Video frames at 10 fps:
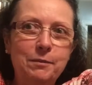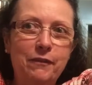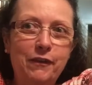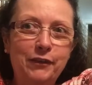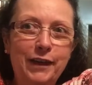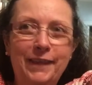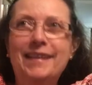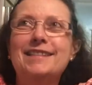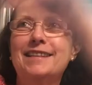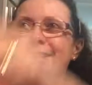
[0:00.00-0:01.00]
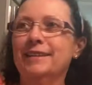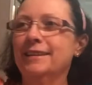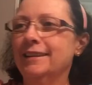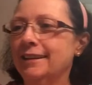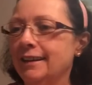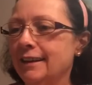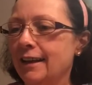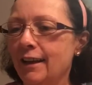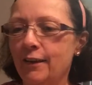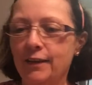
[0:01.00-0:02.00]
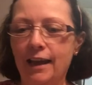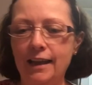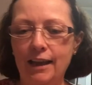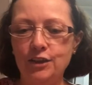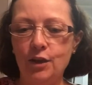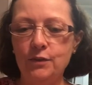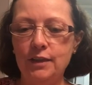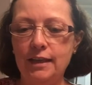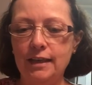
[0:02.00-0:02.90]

time I've ever done this. Okay, I chose